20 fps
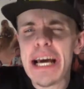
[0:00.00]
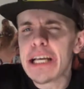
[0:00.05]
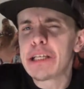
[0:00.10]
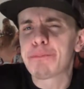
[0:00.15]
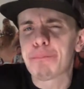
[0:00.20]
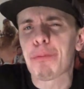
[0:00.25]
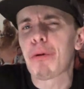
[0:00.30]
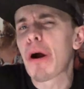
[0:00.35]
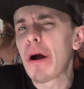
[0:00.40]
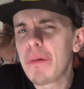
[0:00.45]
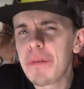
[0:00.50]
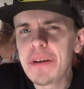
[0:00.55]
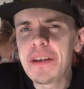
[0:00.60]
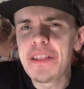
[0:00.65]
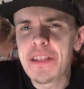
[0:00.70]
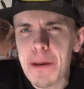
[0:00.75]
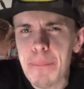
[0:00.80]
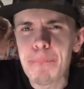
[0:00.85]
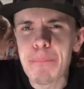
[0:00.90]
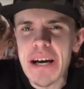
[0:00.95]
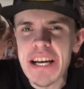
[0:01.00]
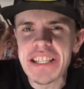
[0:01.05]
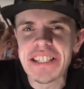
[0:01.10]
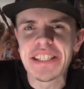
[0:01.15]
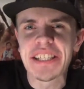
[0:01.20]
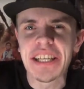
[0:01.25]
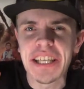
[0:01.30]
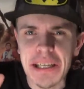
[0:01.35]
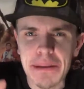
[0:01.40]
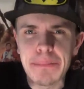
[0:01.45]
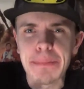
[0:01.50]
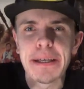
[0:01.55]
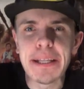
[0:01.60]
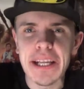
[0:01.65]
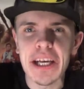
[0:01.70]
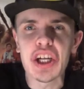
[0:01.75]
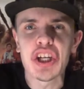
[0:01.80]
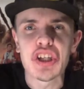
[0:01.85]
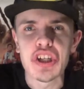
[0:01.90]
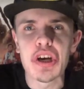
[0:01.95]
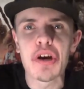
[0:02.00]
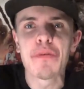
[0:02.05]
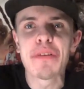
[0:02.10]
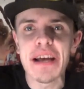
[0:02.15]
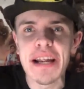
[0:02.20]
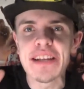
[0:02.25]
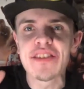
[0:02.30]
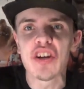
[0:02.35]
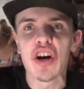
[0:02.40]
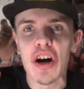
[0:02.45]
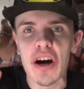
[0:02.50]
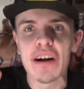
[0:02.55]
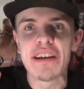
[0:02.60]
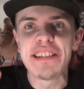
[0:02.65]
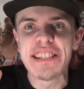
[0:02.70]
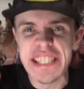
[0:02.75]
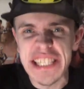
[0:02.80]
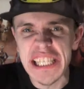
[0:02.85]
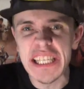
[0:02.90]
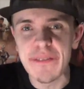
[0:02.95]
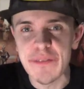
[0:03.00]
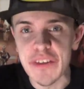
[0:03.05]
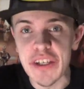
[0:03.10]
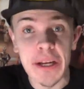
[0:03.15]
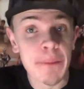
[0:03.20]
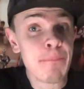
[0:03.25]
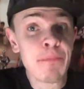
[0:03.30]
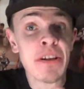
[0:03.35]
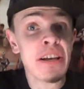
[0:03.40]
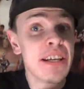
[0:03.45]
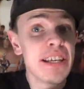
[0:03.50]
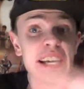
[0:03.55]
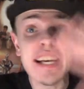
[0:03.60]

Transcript: is probably the best comedic show that is on TV.